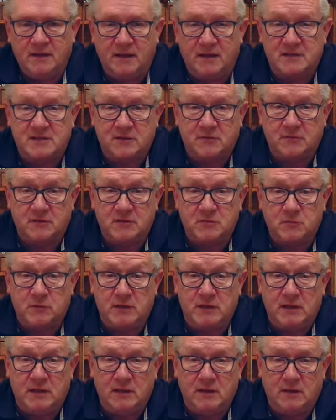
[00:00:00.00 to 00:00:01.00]
The next thing
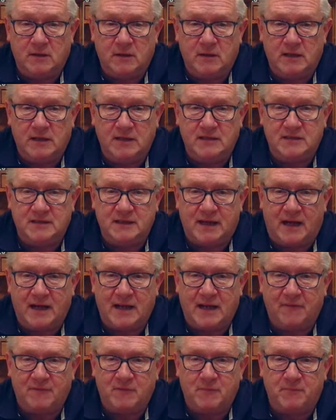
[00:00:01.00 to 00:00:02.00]
he did
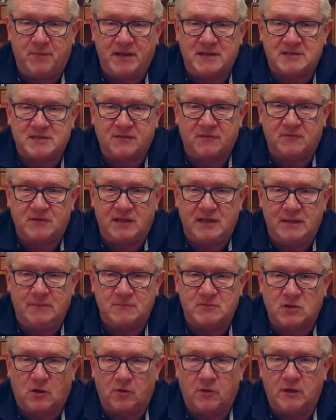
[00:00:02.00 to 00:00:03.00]
not have the best of
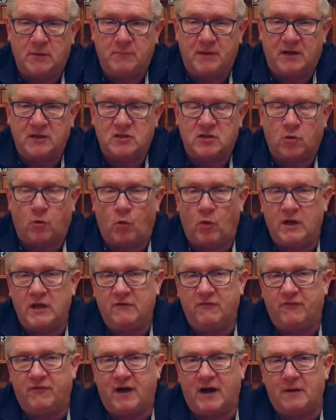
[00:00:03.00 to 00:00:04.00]
teams. Only about
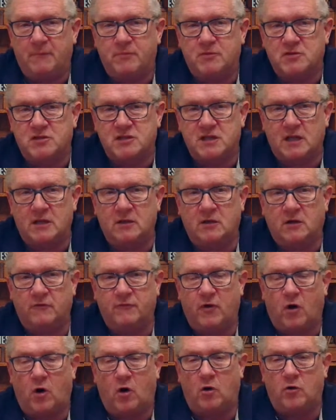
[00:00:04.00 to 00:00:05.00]
25% of